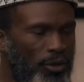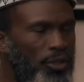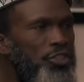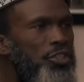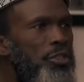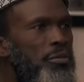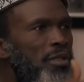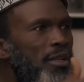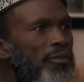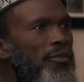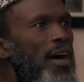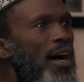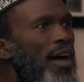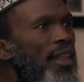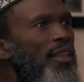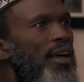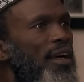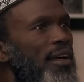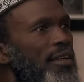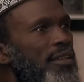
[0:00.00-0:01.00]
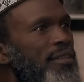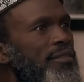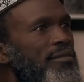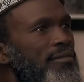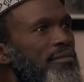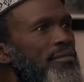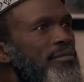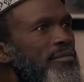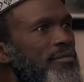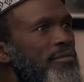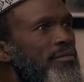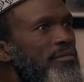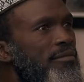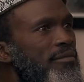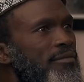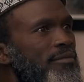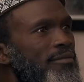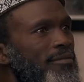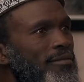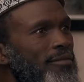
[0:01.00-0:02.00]
Worship the Father. Yeah.
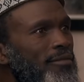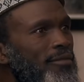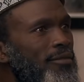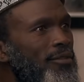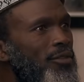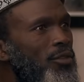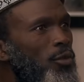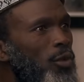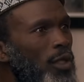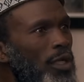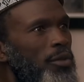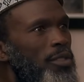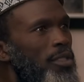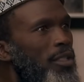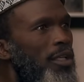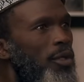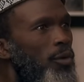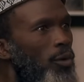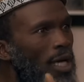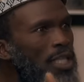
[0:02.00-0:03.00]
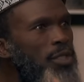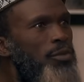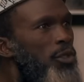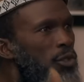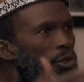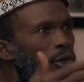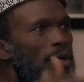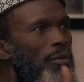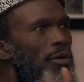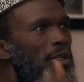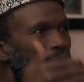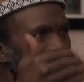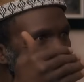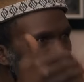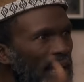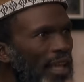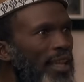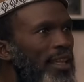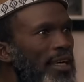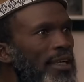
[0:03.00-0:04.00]
So what was, and once we talk about the
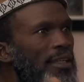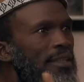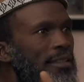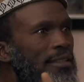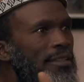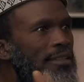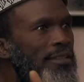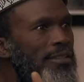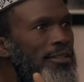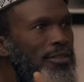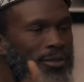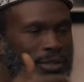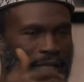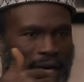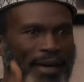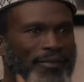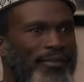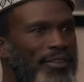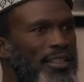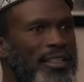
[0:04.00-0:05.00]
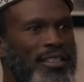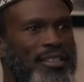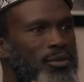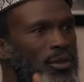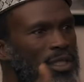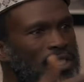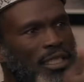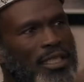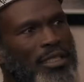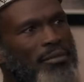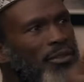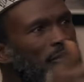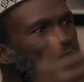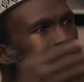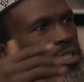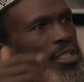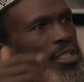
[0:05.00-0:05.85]
Father, yeah. to the Africans, what's the name of